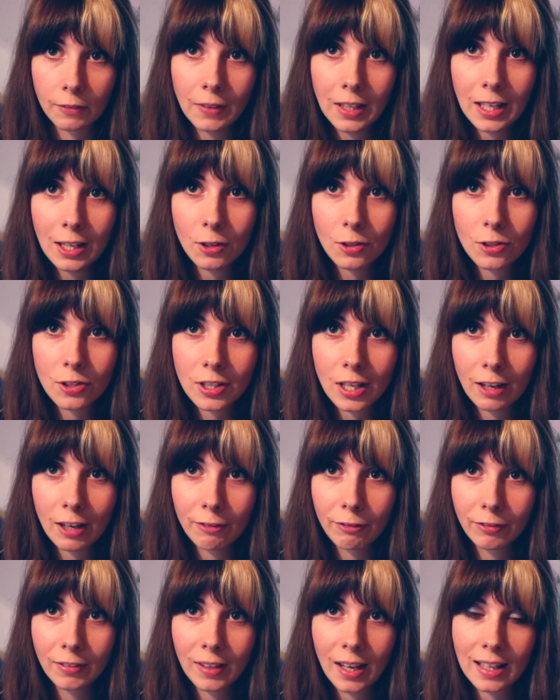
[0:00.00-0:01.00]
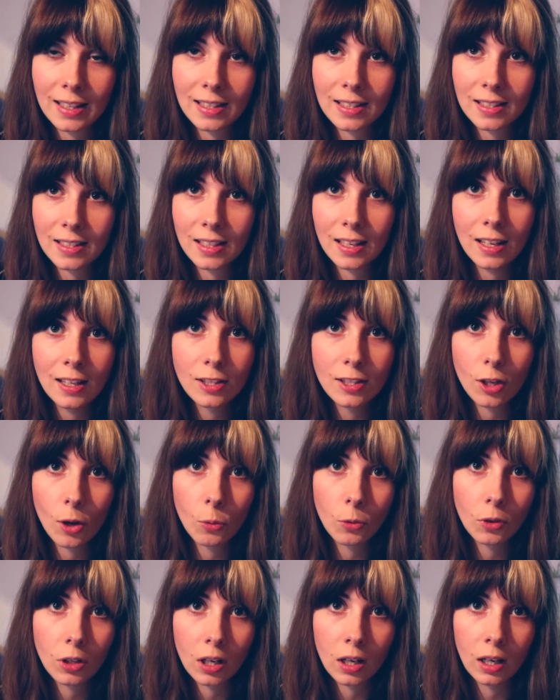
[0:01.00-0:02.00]
The video stuff gets its
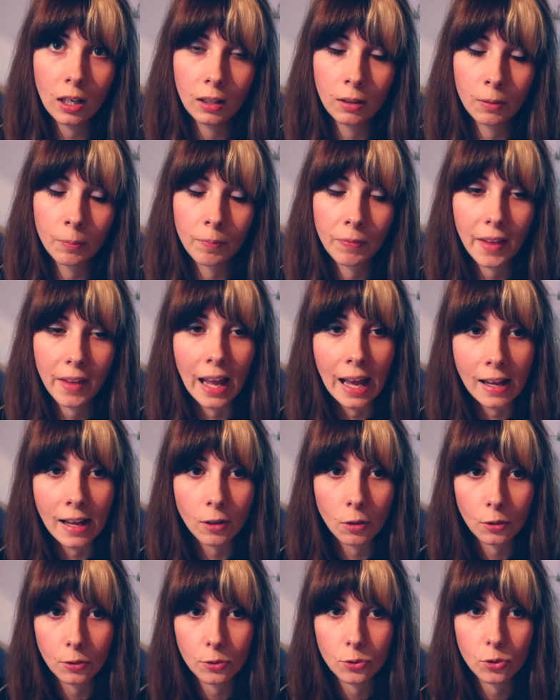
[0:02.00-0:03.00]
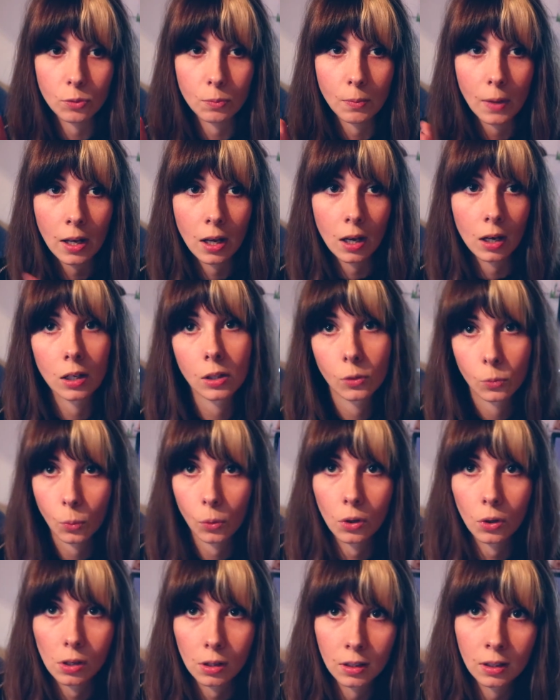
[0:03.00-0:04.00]
own column, and also my
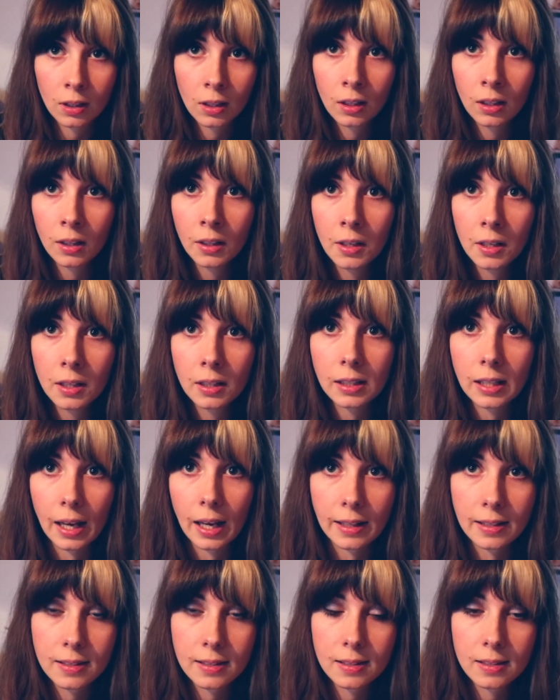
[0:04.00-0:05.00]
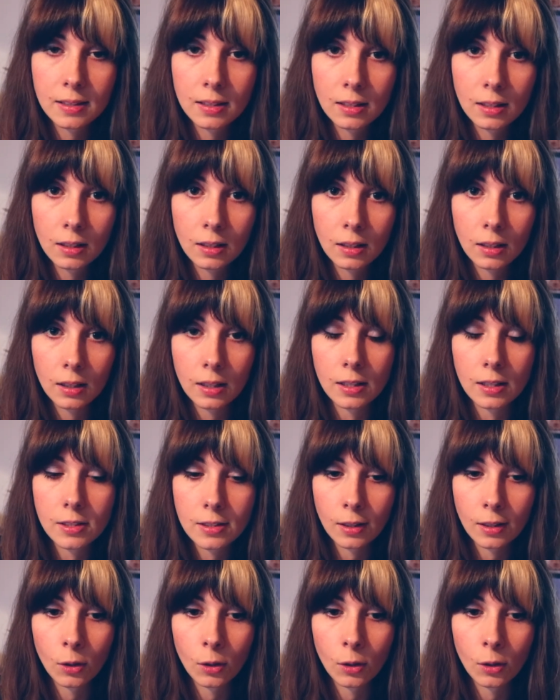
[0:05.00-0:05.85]
artwork gets its